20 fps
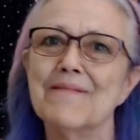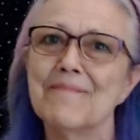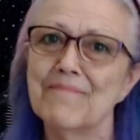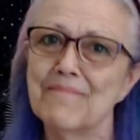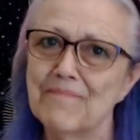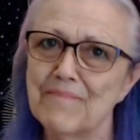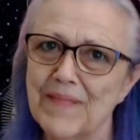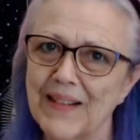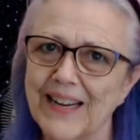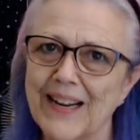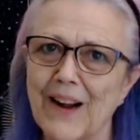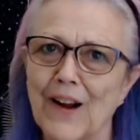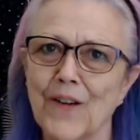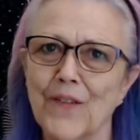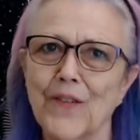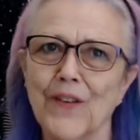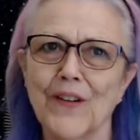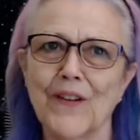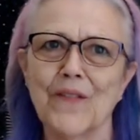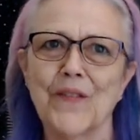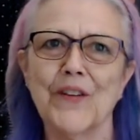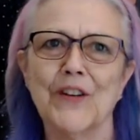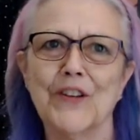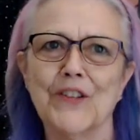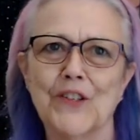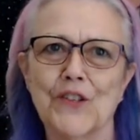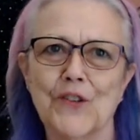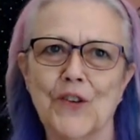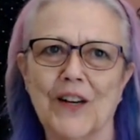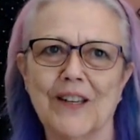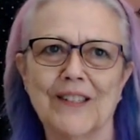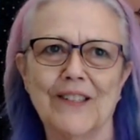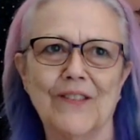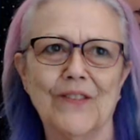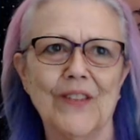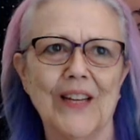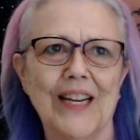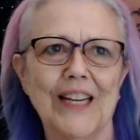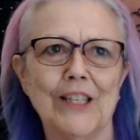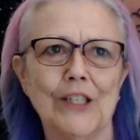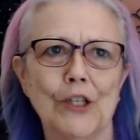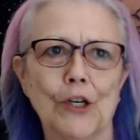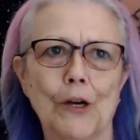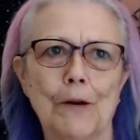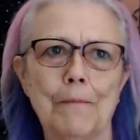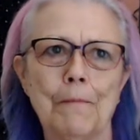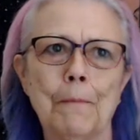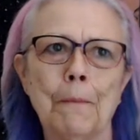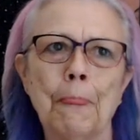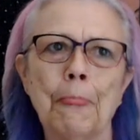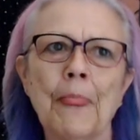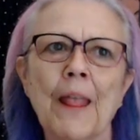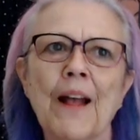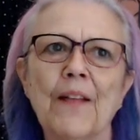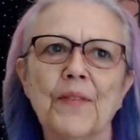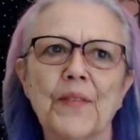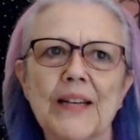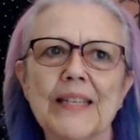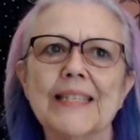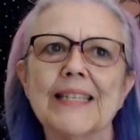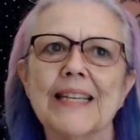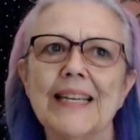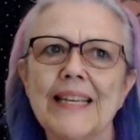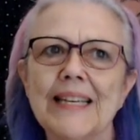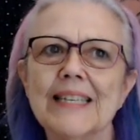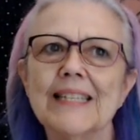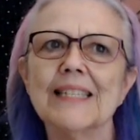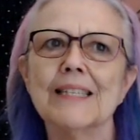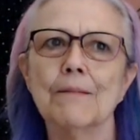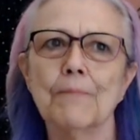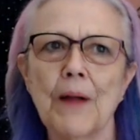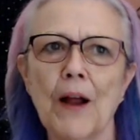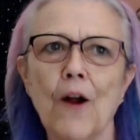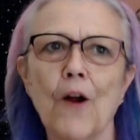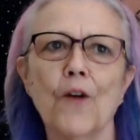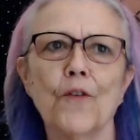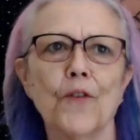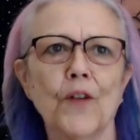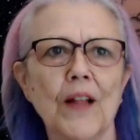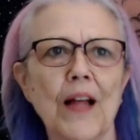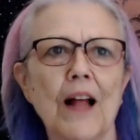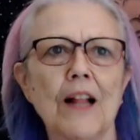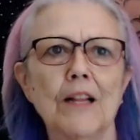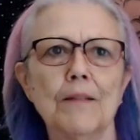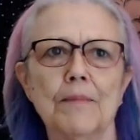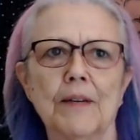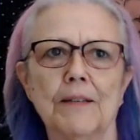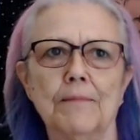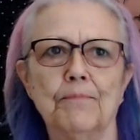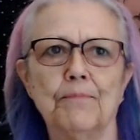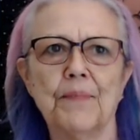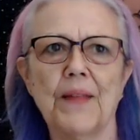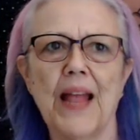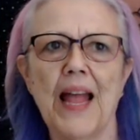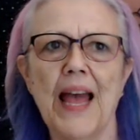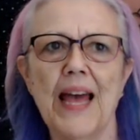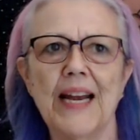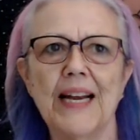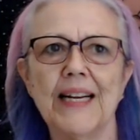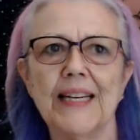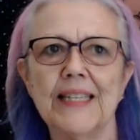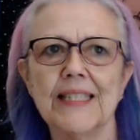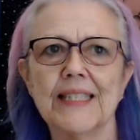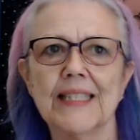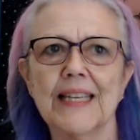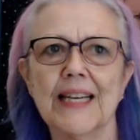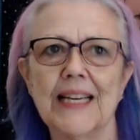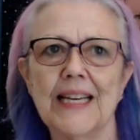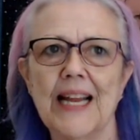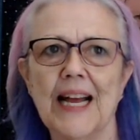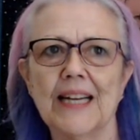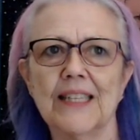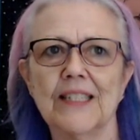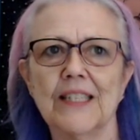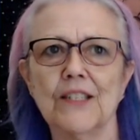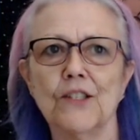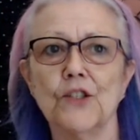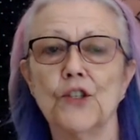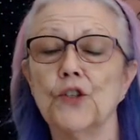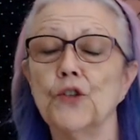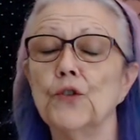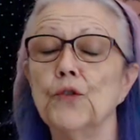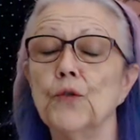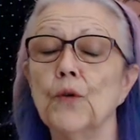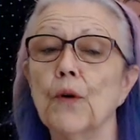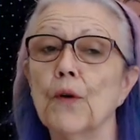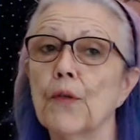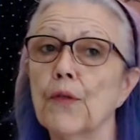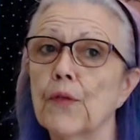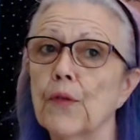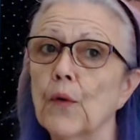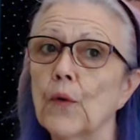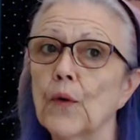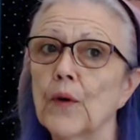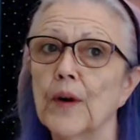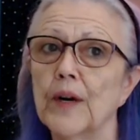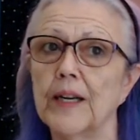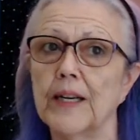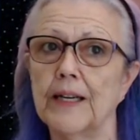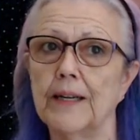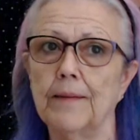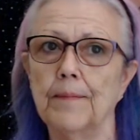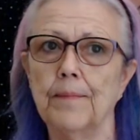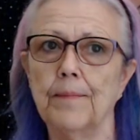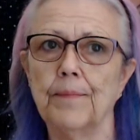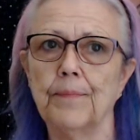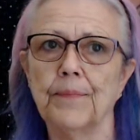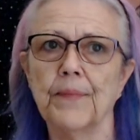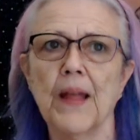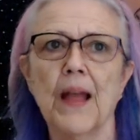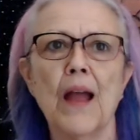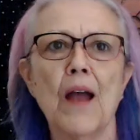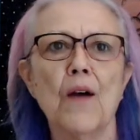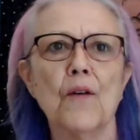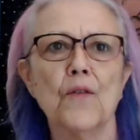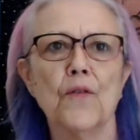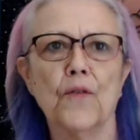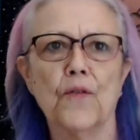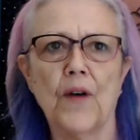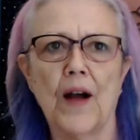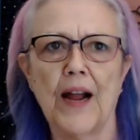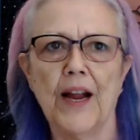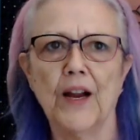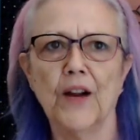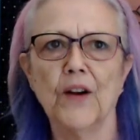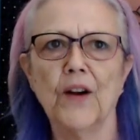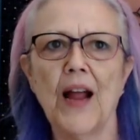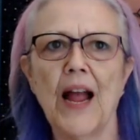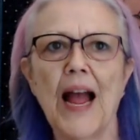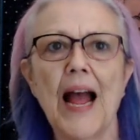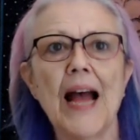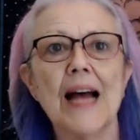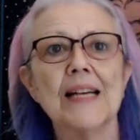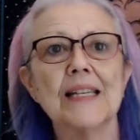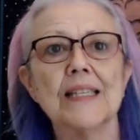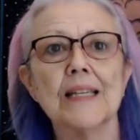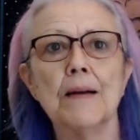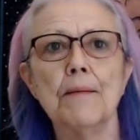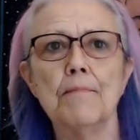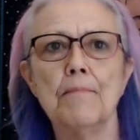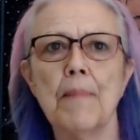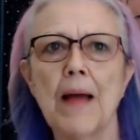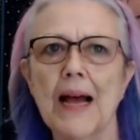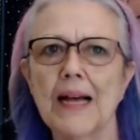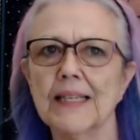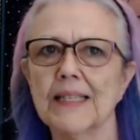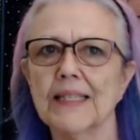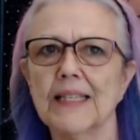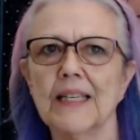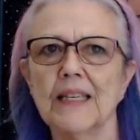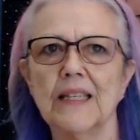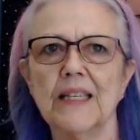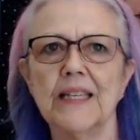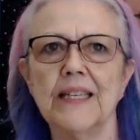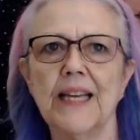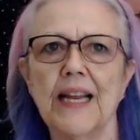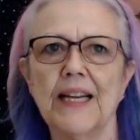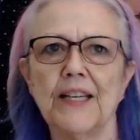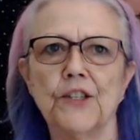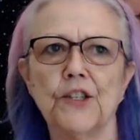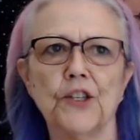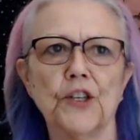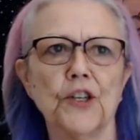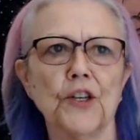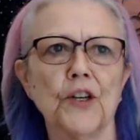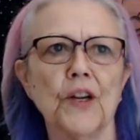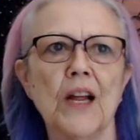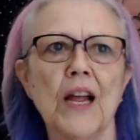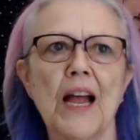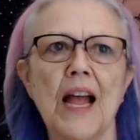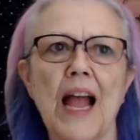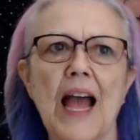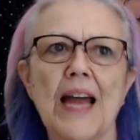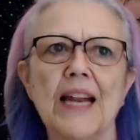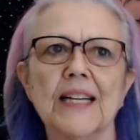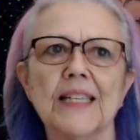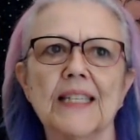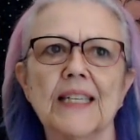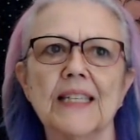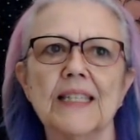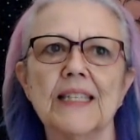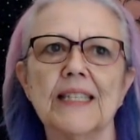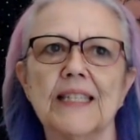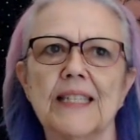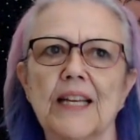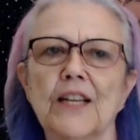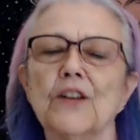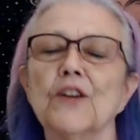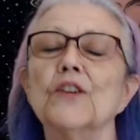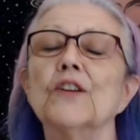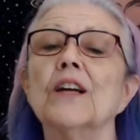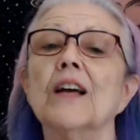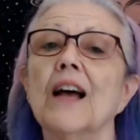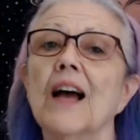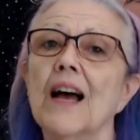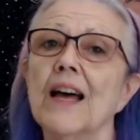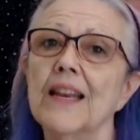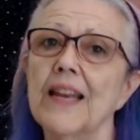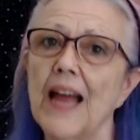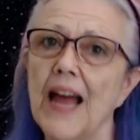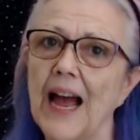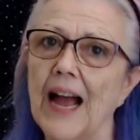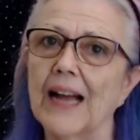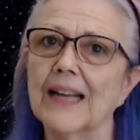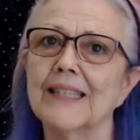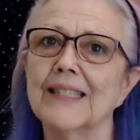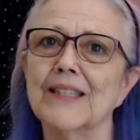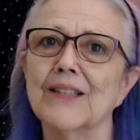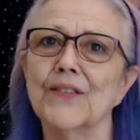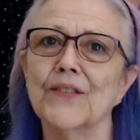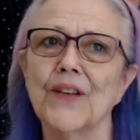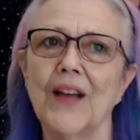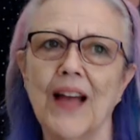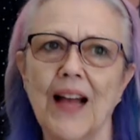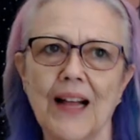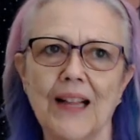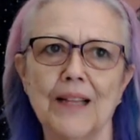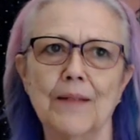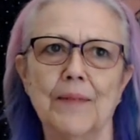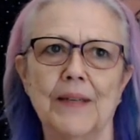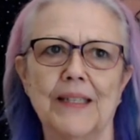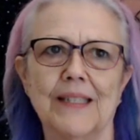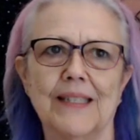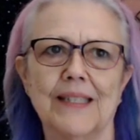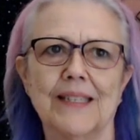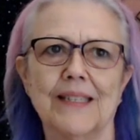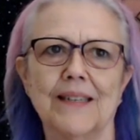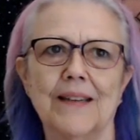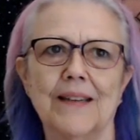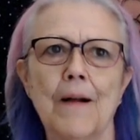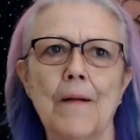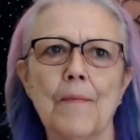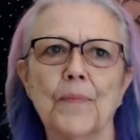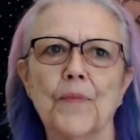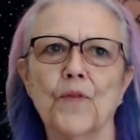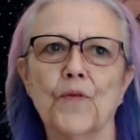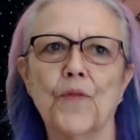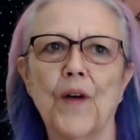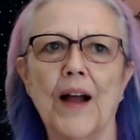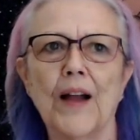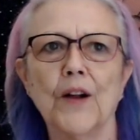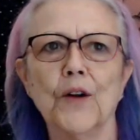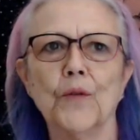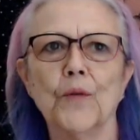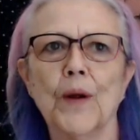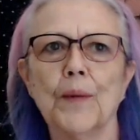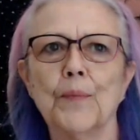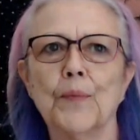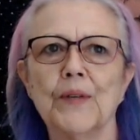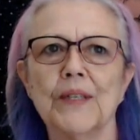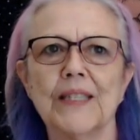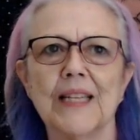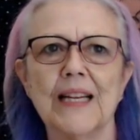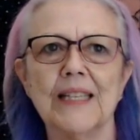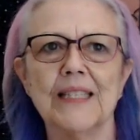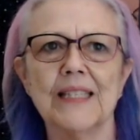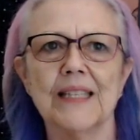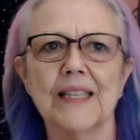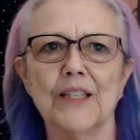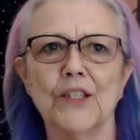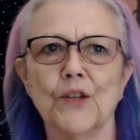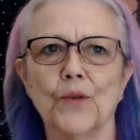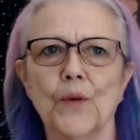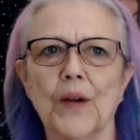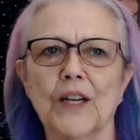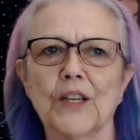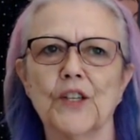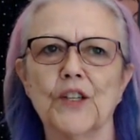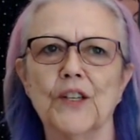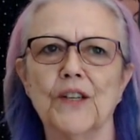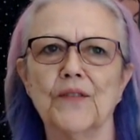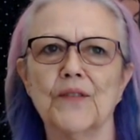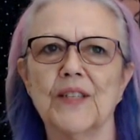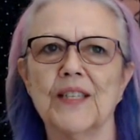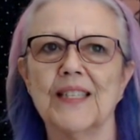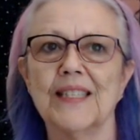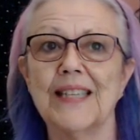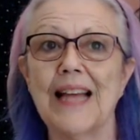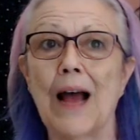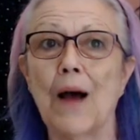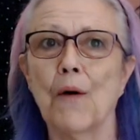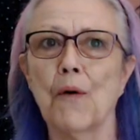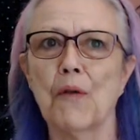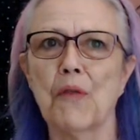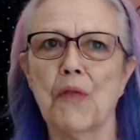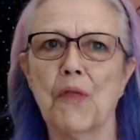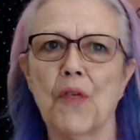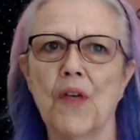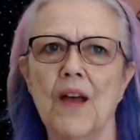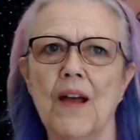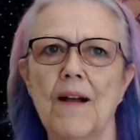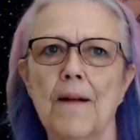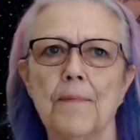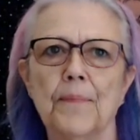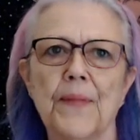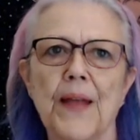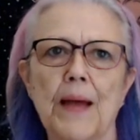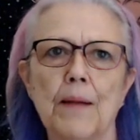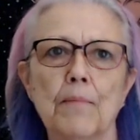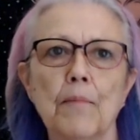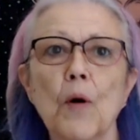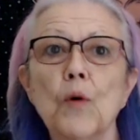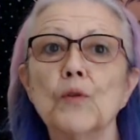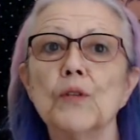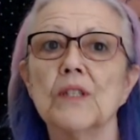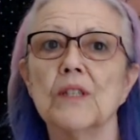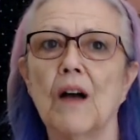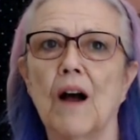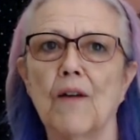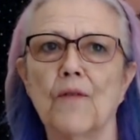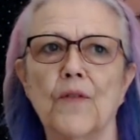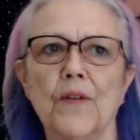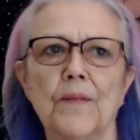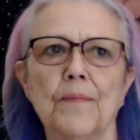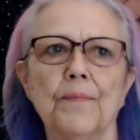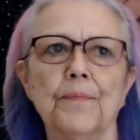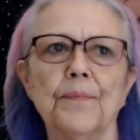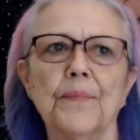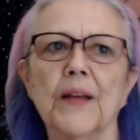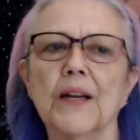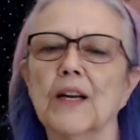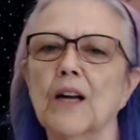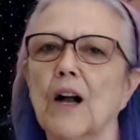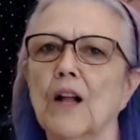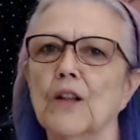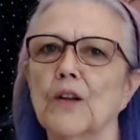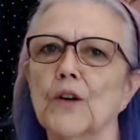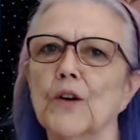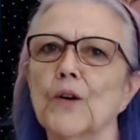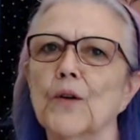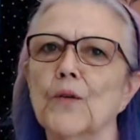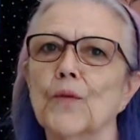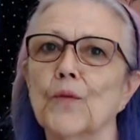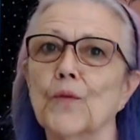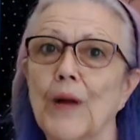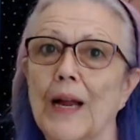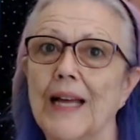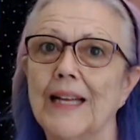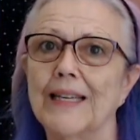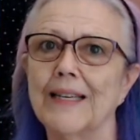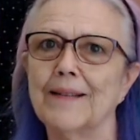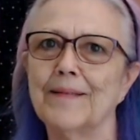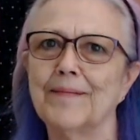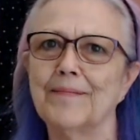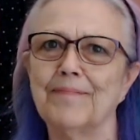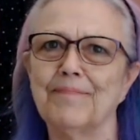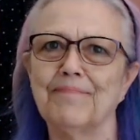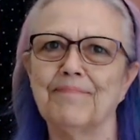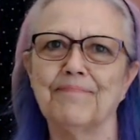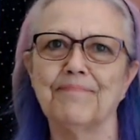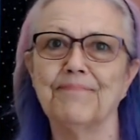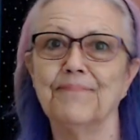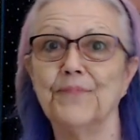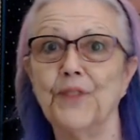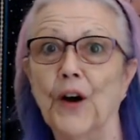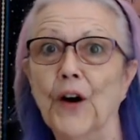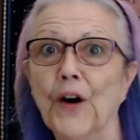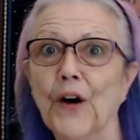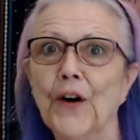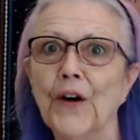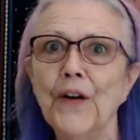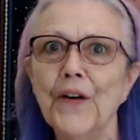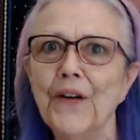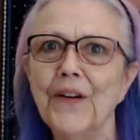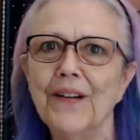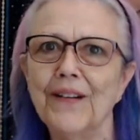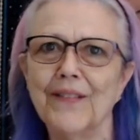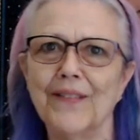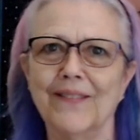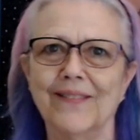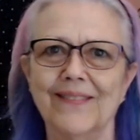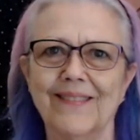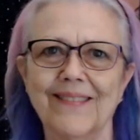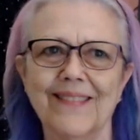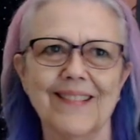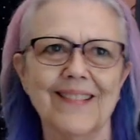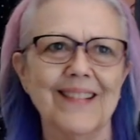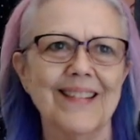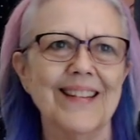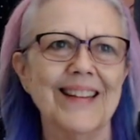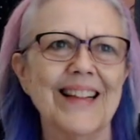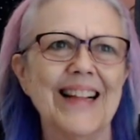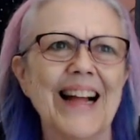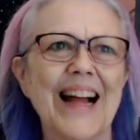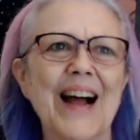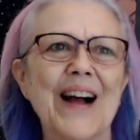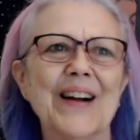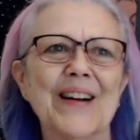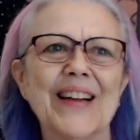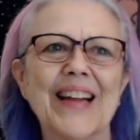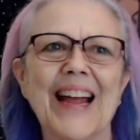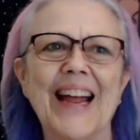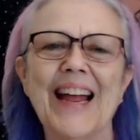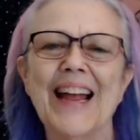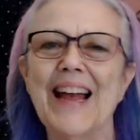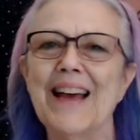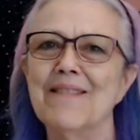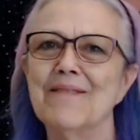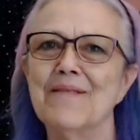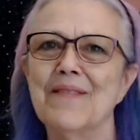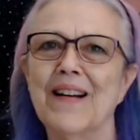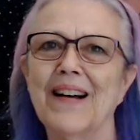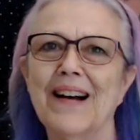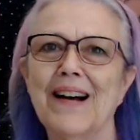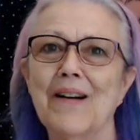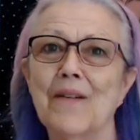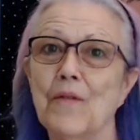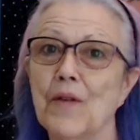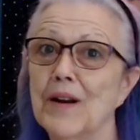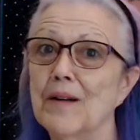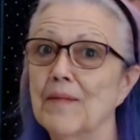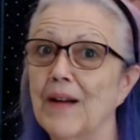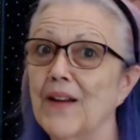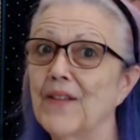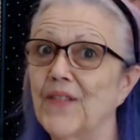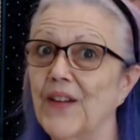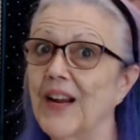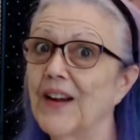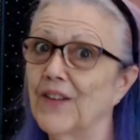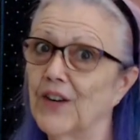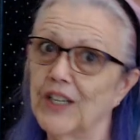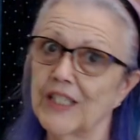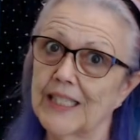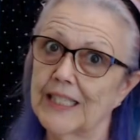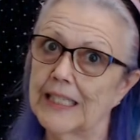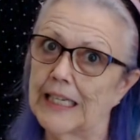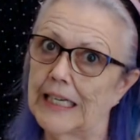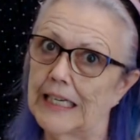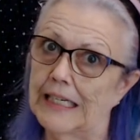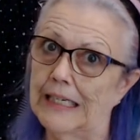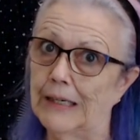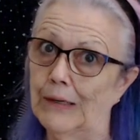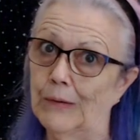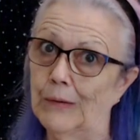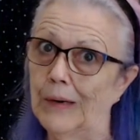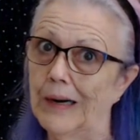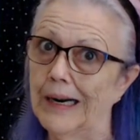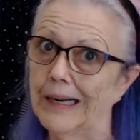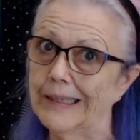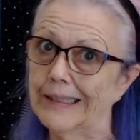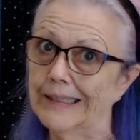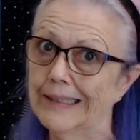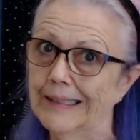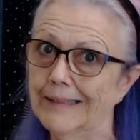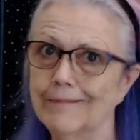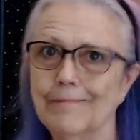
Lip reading: Be careful of the destructive nature. This is a powerful element, and it is connected to authority. Fire has a masculine nature and is considered an active element. Fire represents the direction of south, and most often the color red. Duh. Okay, and one of my favorites, water.